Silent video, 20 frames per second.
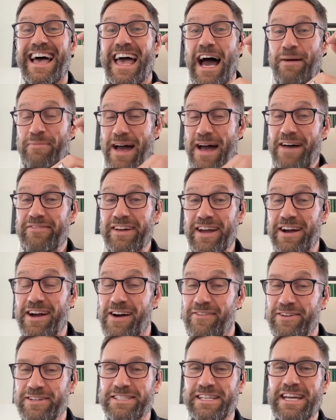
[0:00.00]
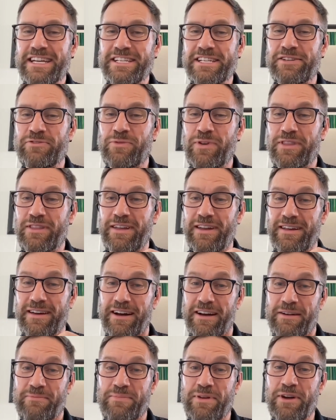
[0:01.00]
I'm having a conversation with an,
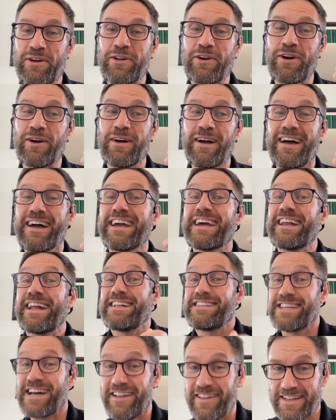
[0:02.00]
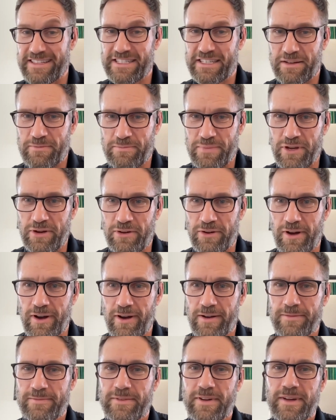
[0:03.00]
a computer. Can I tell it's a computer?